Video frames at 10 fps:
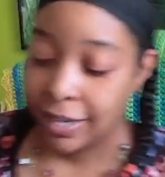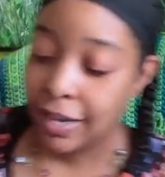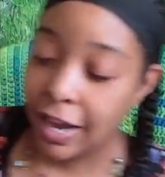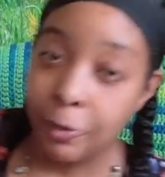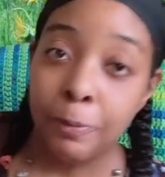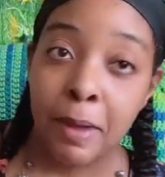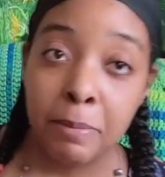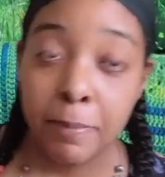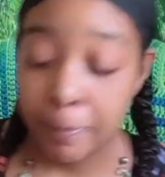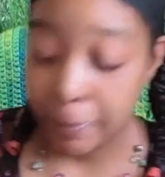I will
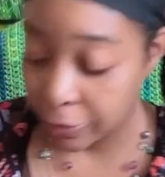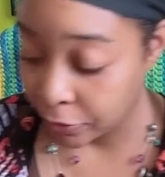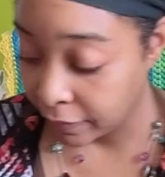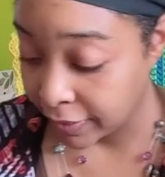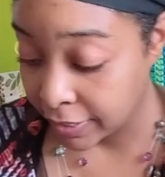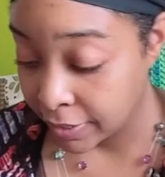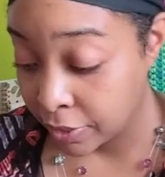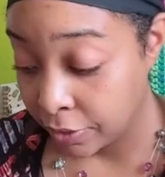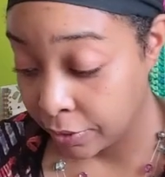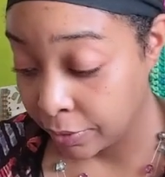pop up a picture of this
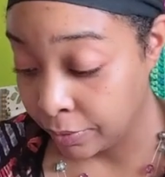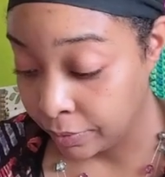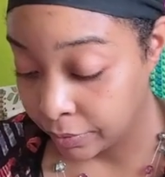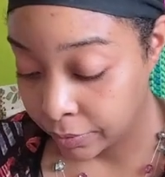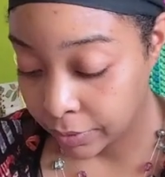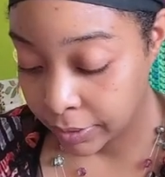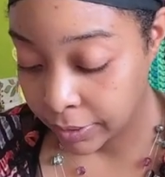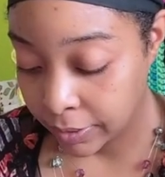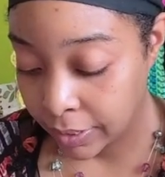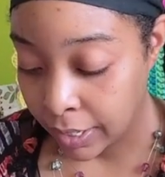too.
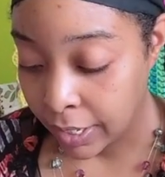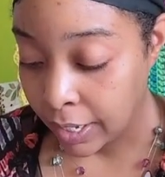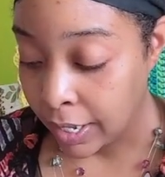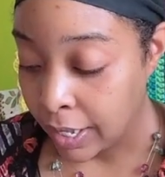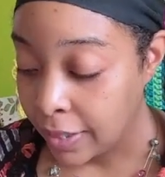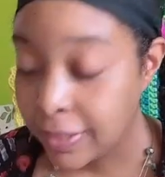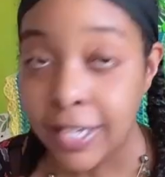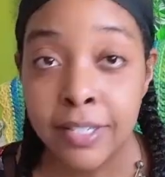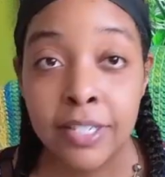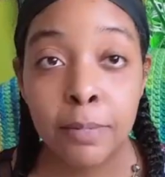
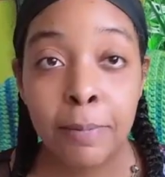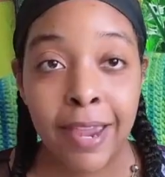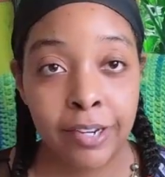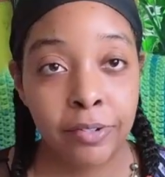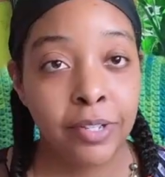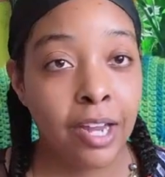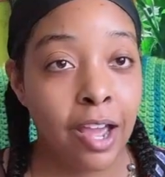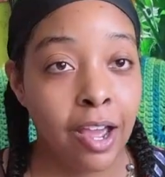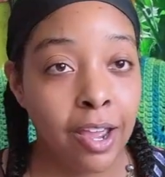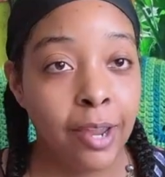This is the pattern that
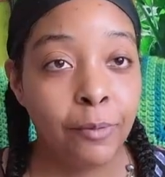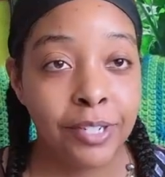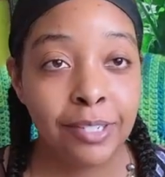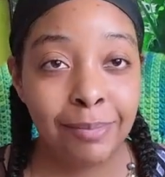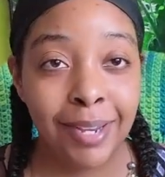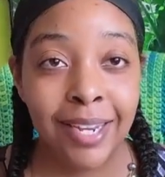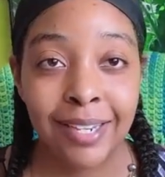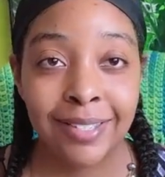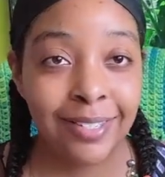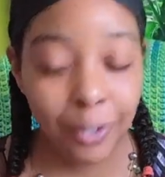I want to make
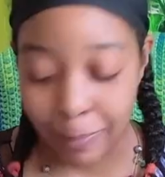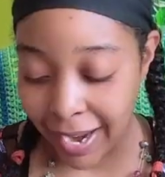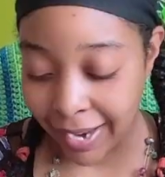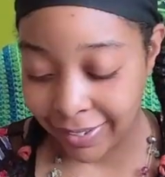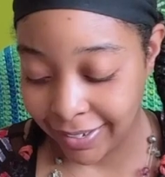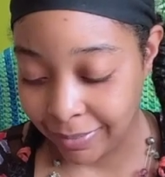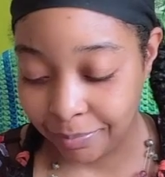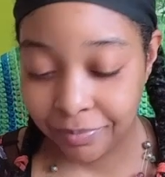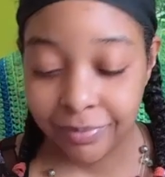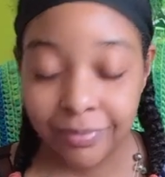so badly.
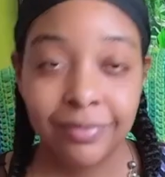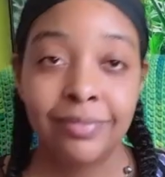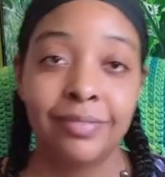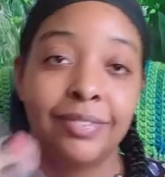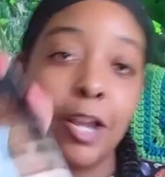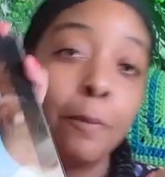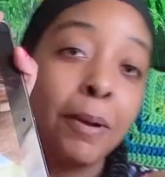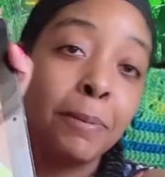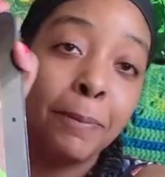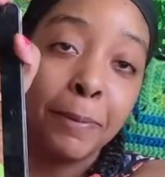I'll
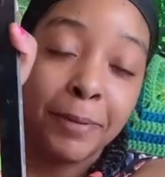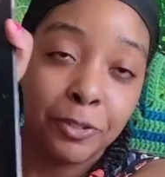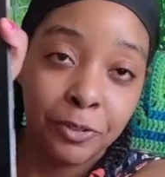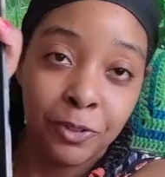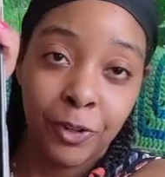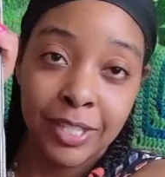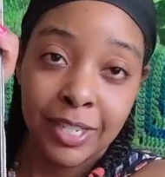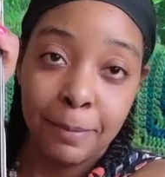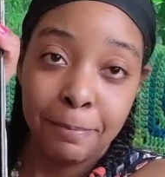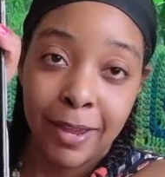pop up a picture so you can
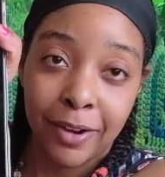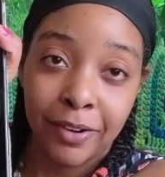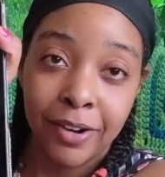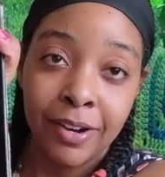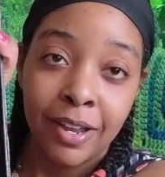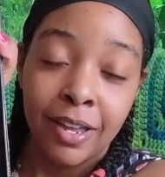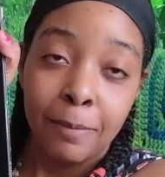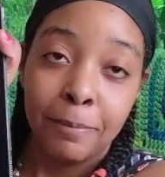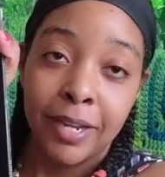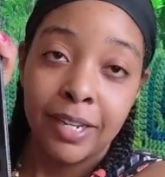see it better,
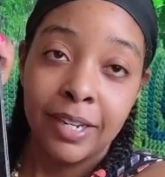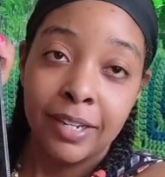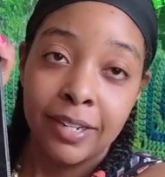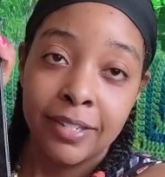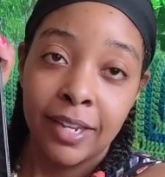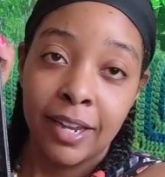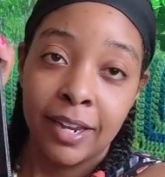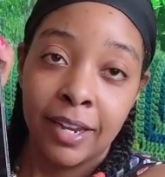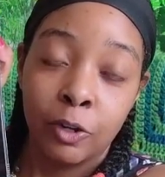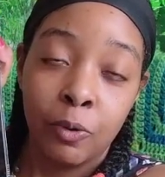but it is
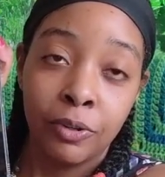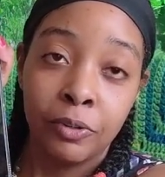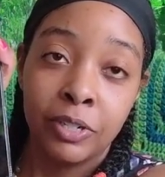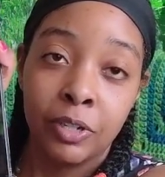a corner to